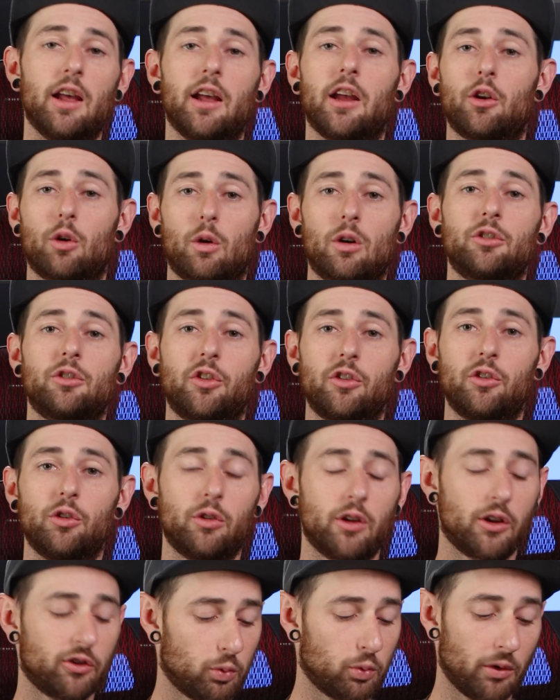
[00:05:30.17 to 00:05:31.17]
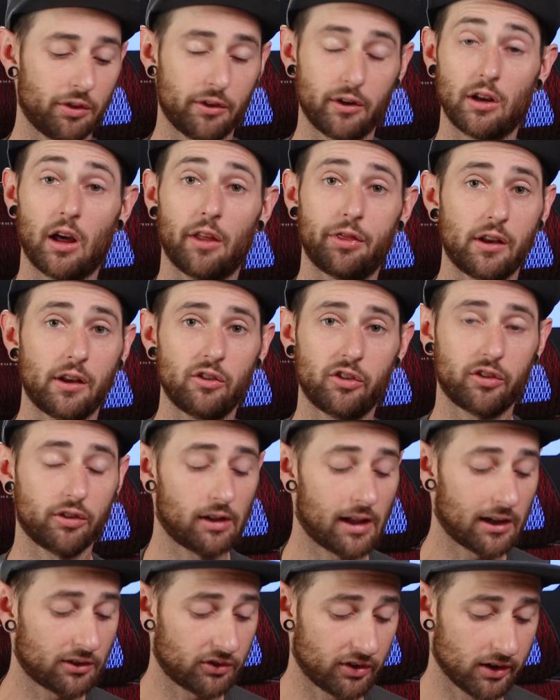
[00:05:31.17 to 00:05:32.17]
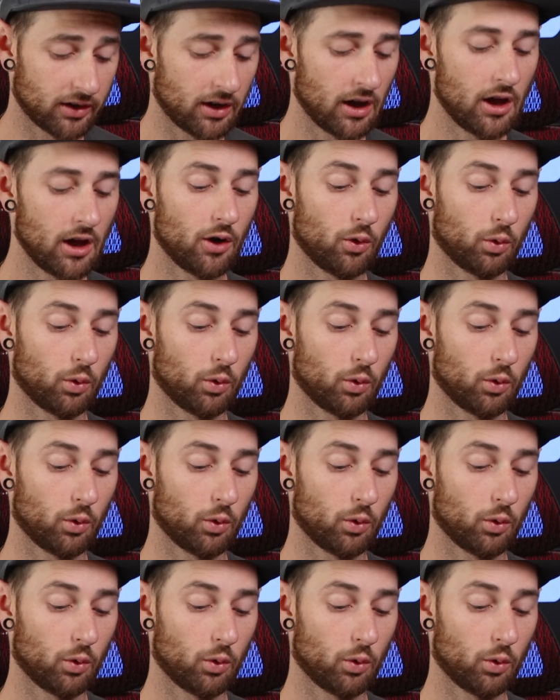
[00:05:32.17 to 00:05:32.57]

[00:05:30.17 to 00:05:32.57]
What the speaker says: In order to do this with nothing selected,